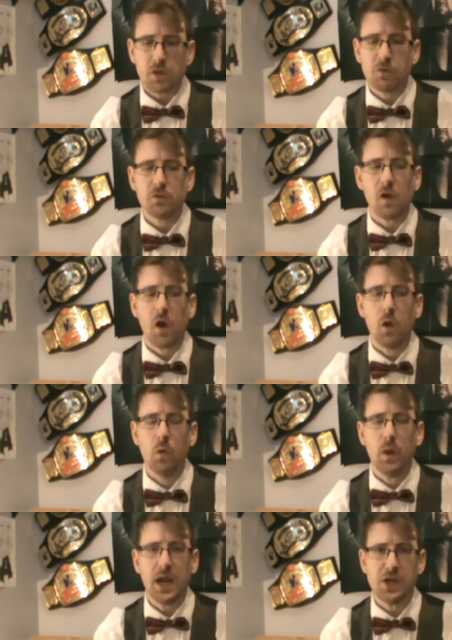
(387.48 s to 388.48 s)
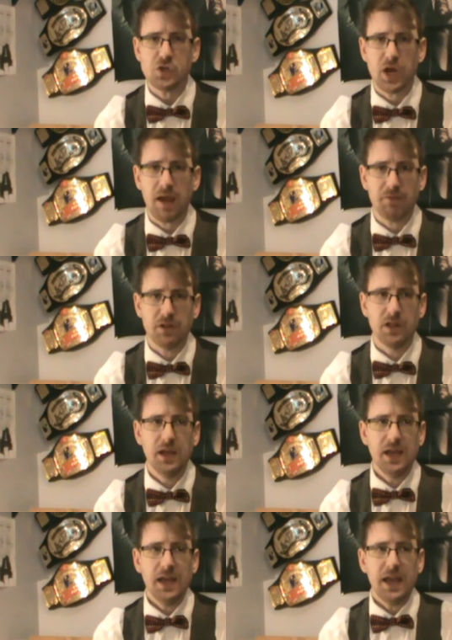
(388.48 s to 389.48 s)
So each level
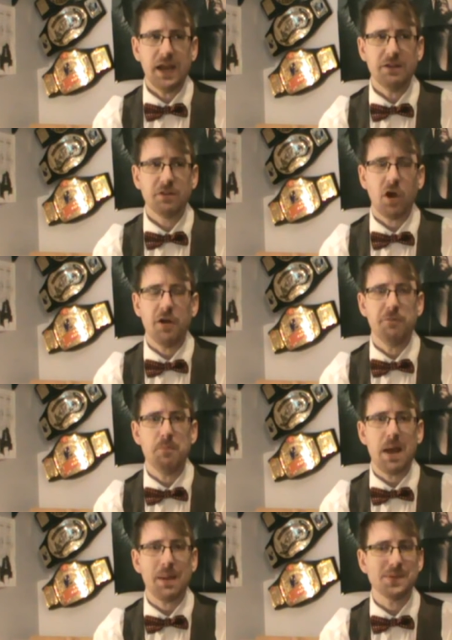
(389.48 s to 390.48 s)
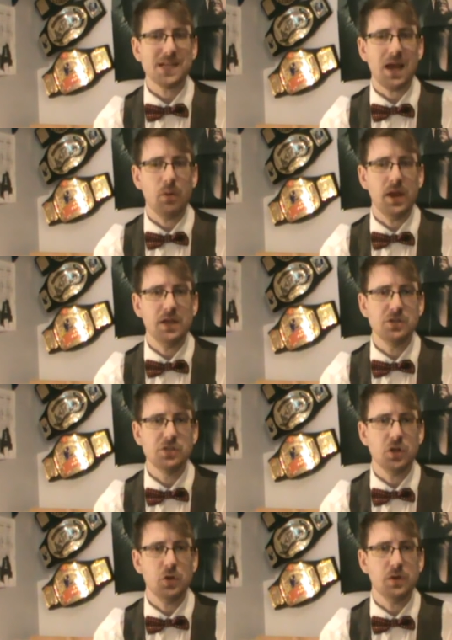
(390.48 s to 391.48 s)
is kind of mapped out
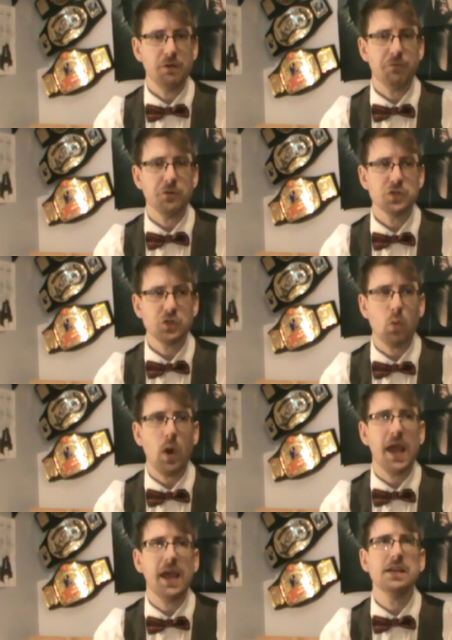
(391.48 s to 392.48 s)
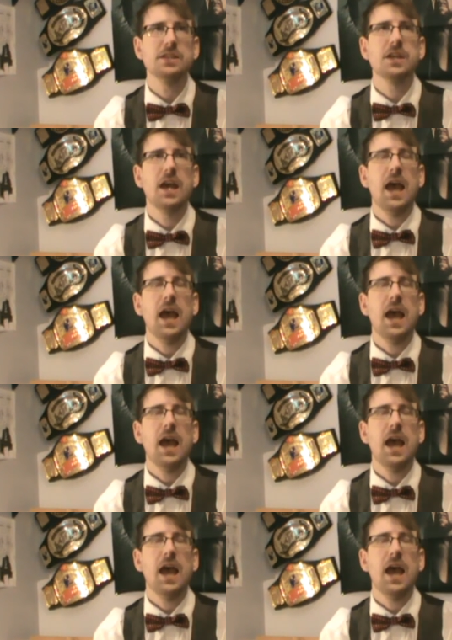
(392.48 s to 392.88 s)
into different squares,